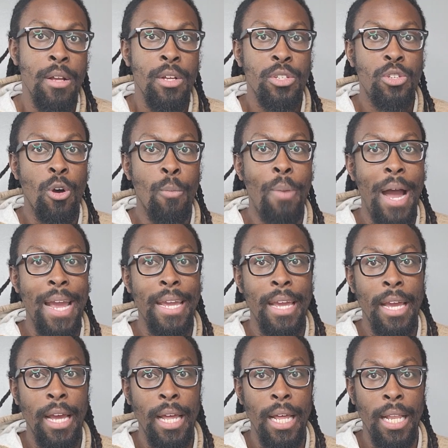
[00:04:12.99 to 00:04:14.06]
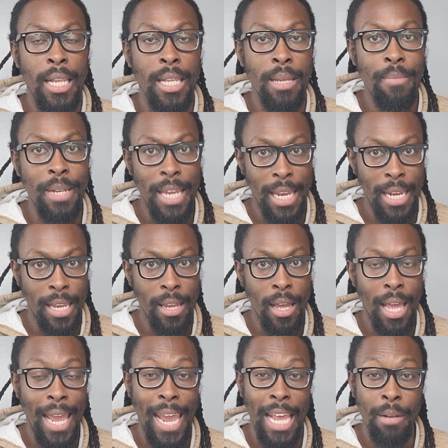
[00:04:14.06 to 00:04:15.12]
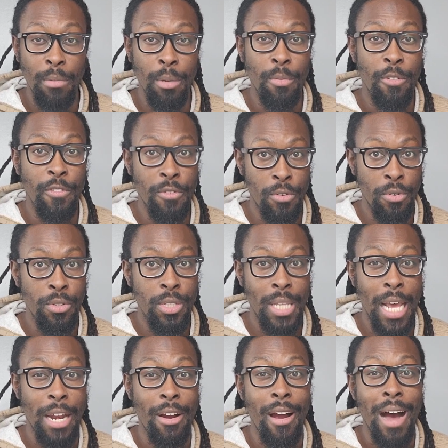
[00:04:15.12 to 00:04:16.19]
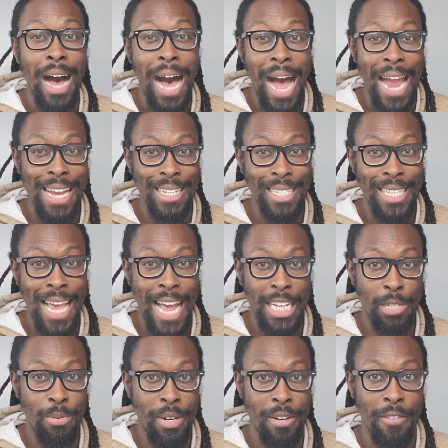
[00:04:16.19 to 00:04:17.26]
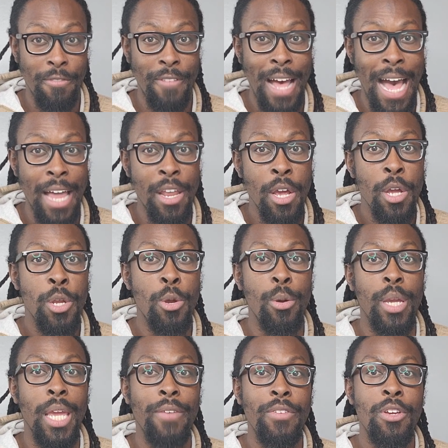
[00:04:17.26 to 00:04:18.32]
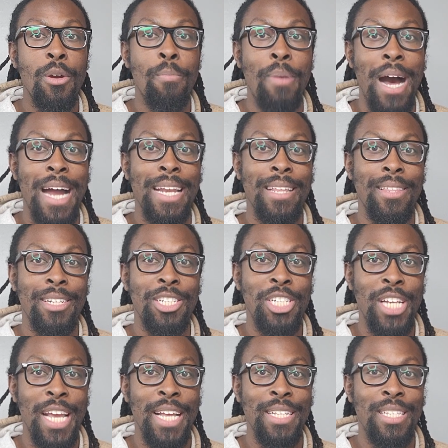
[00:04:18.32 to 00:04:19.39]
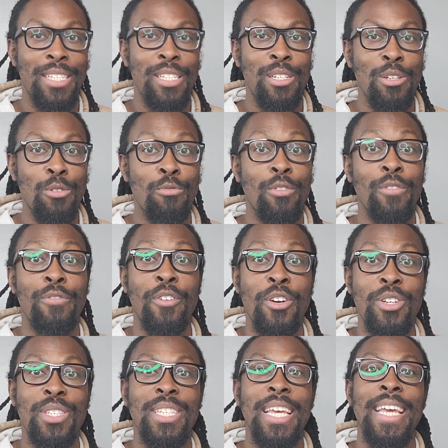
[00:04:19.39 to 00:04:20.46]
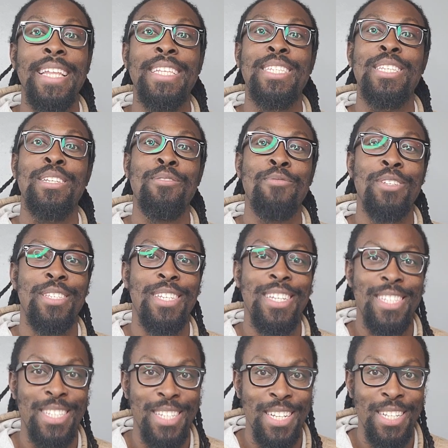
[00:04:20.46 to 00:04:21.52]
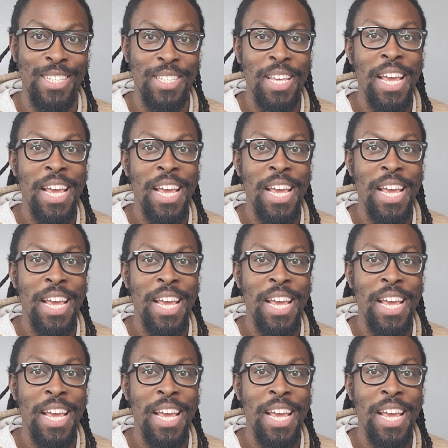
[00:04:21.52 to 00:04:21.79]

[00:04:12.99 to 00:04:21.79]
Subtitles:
So by eliminating animal foods that are high in saturated fat, you're giving your body the chance to reverse insulin resistance